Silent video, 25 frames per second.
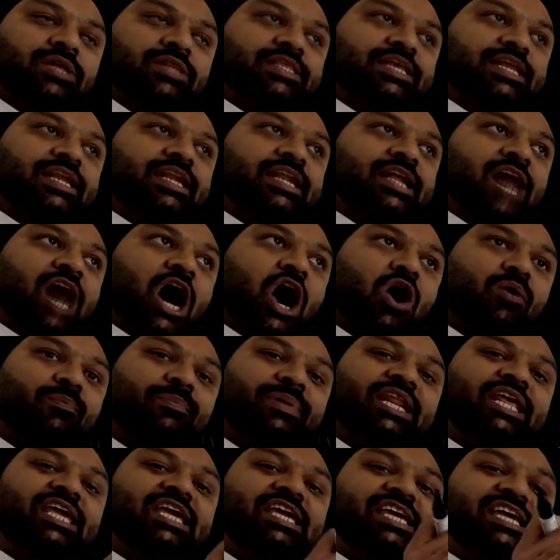then how
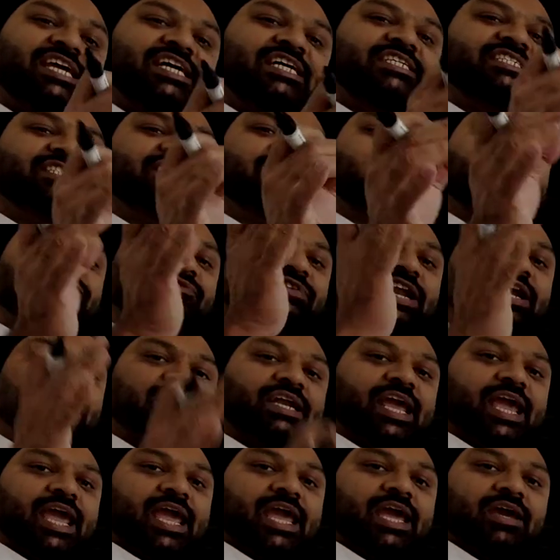many years it will
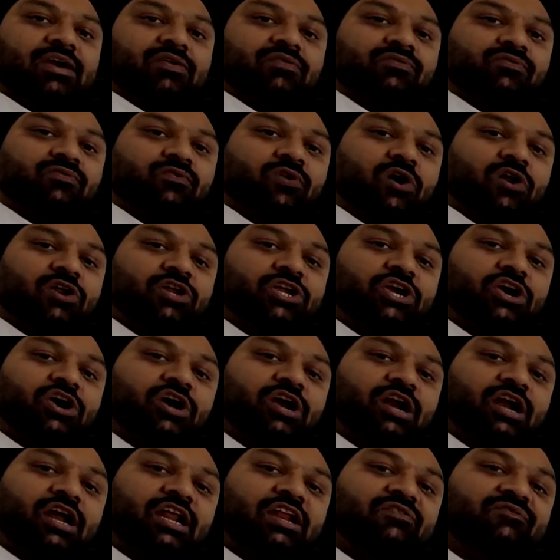take for
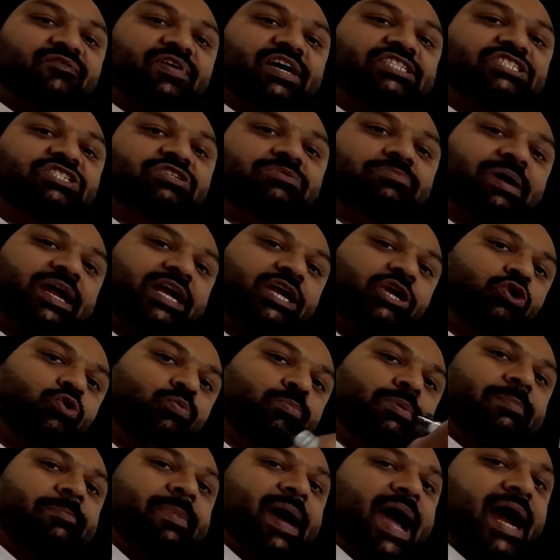your investment
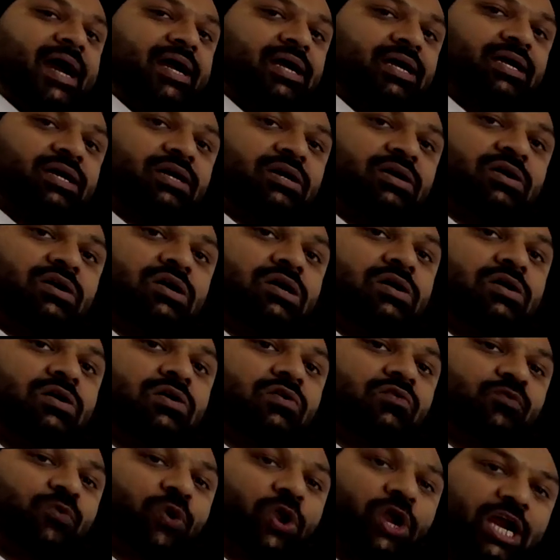to be back?
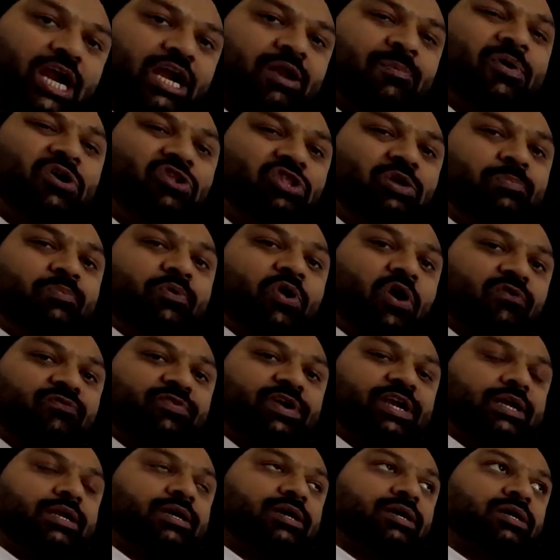Forget about the
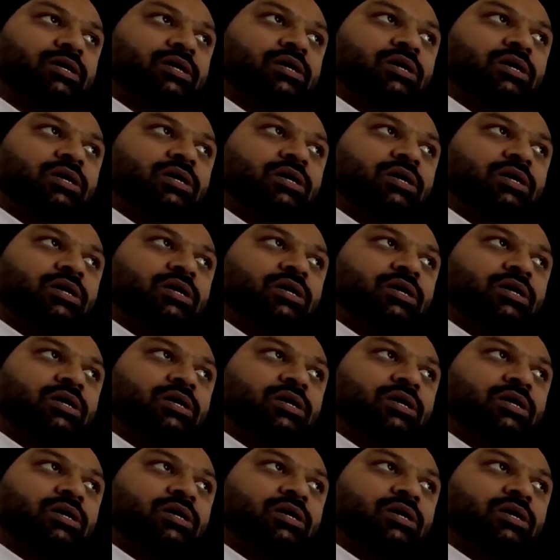profit.